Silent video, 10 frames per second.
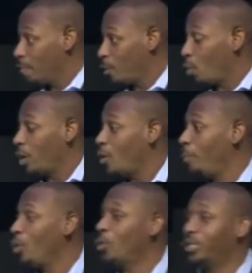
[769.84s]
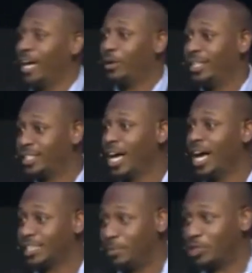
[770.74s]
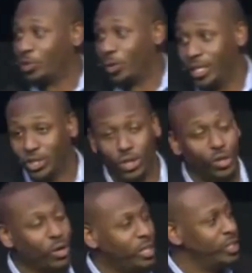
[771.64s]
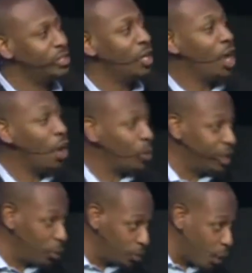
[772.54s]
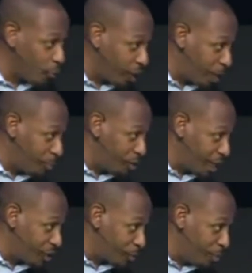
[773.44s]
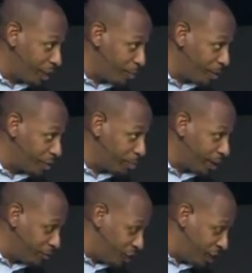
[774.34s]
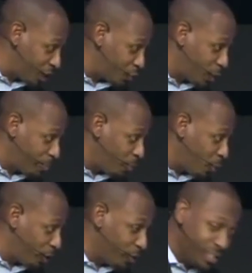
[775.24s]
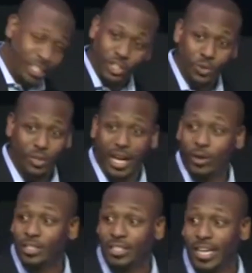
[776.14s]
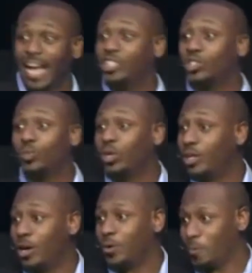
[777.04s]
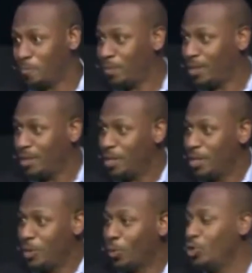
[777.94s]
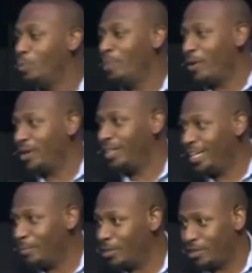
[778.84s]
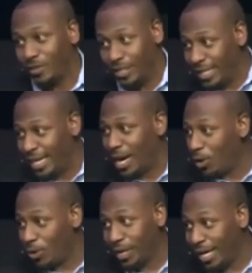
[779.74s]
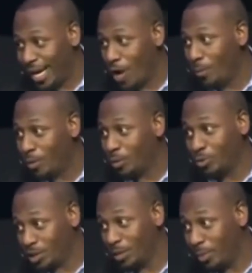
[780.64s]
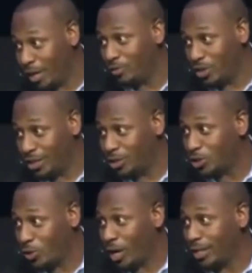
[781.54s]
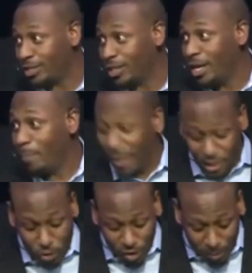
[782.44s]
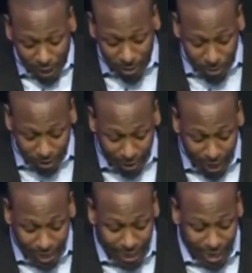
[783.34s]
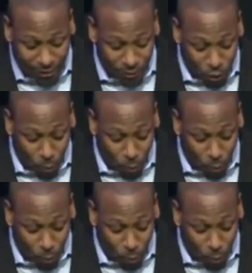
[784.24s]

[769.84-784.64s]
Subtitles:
Where he'll pull down his cosmic screen, turn on his Holy Ghost overhead projector, pick up his blood of Jesus red pointer and sit you down and say, I just want to know, were you bearing the image of the decal on that helmet, which was the blood of Jesus Christ, based on the playbook that I gave you?